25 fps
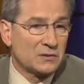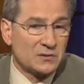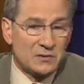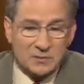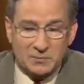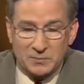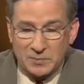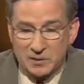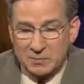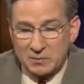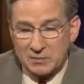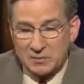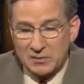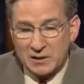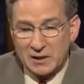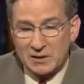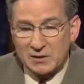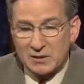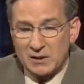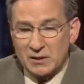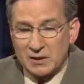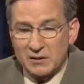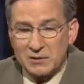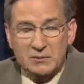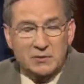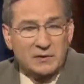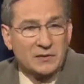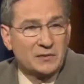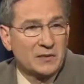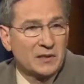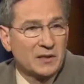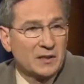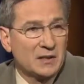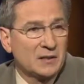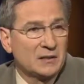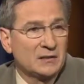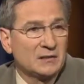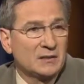Some people are now arguing if you
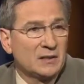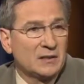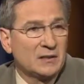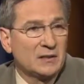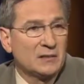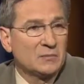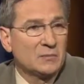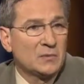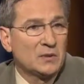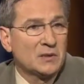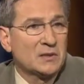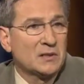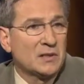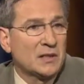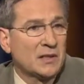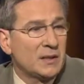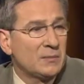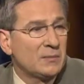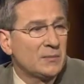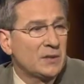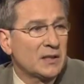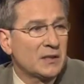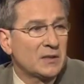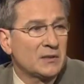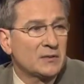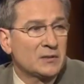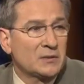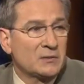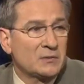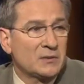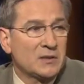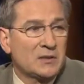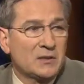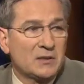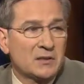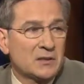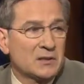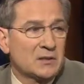get a one-time negative
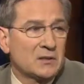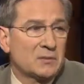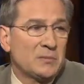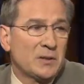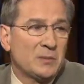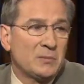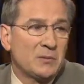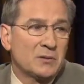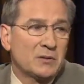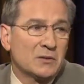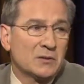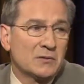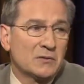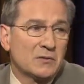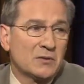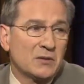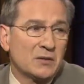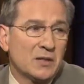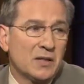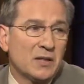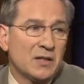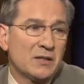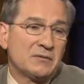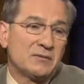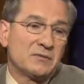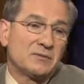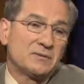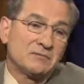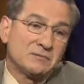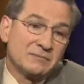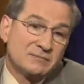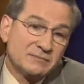screening test, you may be good for life.